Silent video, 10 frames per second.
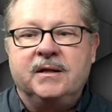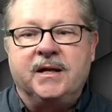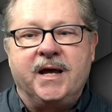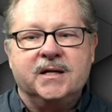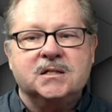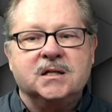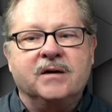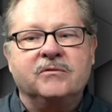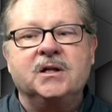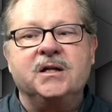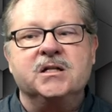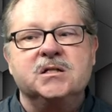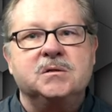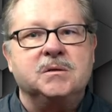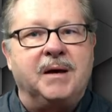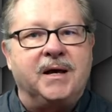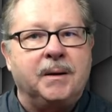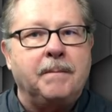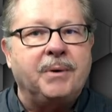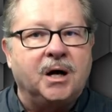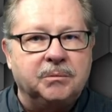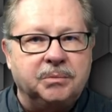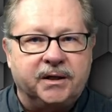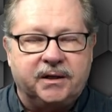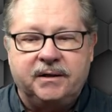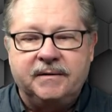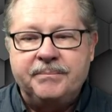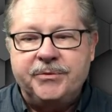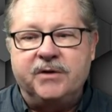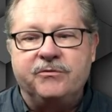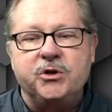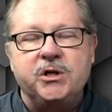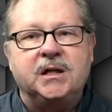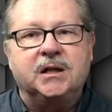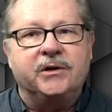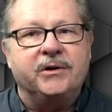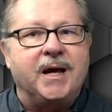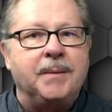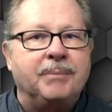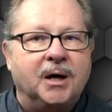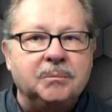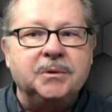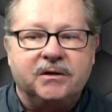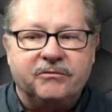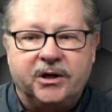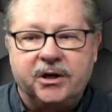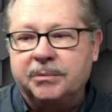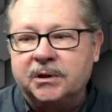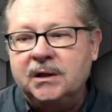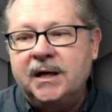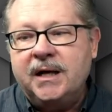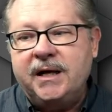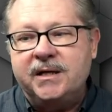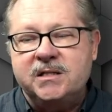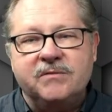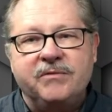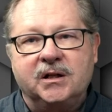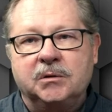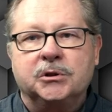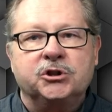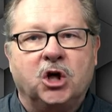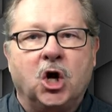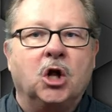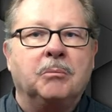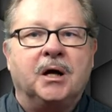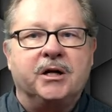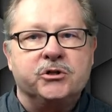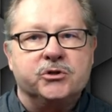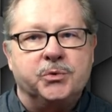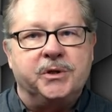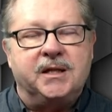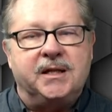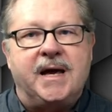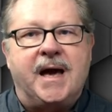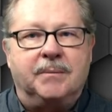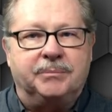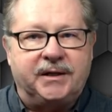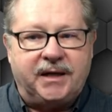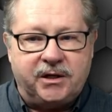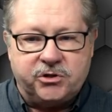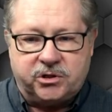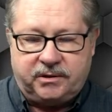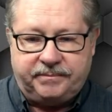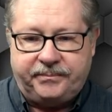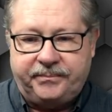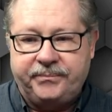The next level is to make it public. If you declared a public variable, it's available to all modules within the application.